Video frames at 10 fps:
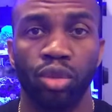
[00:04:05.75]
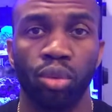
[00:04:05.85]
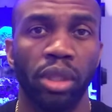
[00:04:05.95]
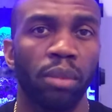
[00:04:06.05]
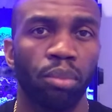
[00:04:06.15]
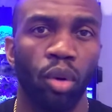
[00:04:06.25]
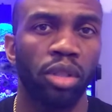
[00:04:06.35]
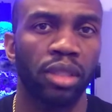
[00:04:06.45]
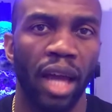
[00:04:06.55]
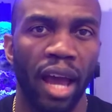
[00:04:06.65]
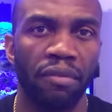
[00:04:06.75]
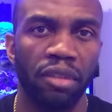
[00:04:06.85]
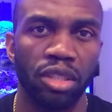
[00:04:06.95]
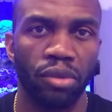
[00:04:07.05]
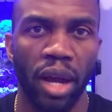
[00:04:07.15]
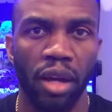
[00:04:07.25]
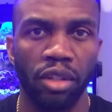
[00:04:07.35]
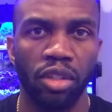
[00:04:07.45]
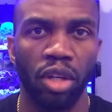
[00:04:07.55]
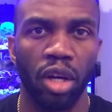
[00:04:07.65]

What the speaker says: really important to have these around.